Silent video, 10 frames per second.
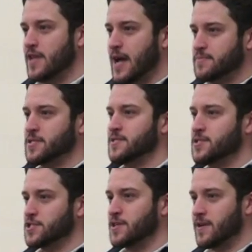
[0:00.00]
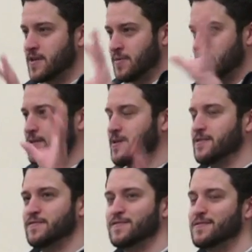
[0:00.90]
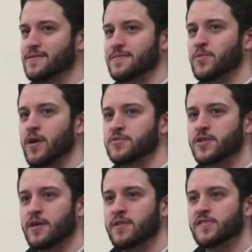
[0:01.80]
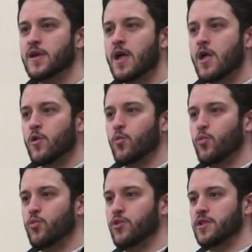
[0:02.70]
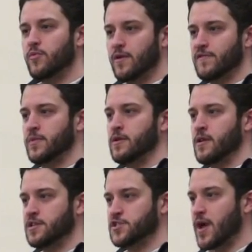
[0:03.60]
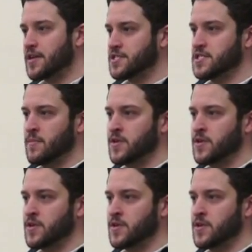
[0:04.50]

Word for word: of lapsed into just talking about the kind of more abstract things. The Liberator is printed on a Stratasys